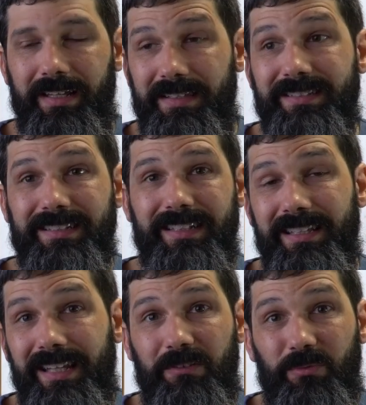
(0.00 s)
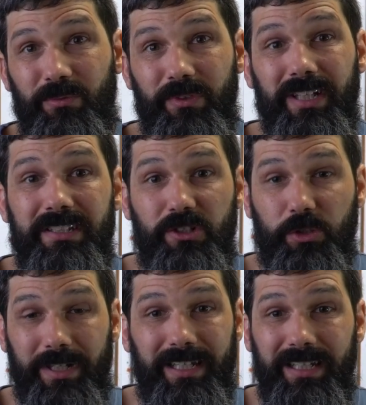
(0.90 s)
This can get really
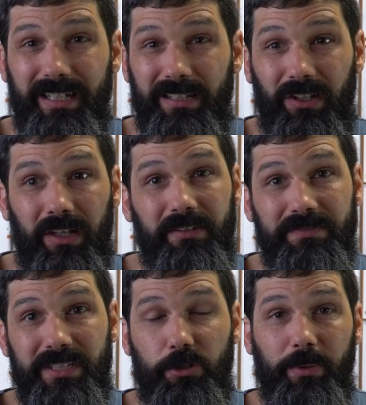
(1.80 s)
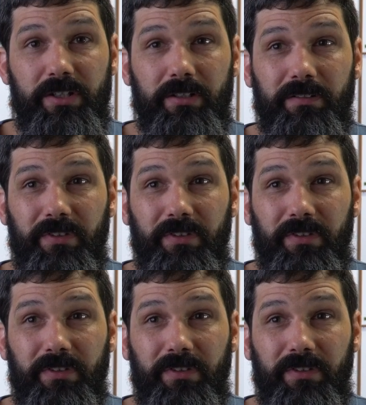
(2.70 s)
tricky in a lot of situations.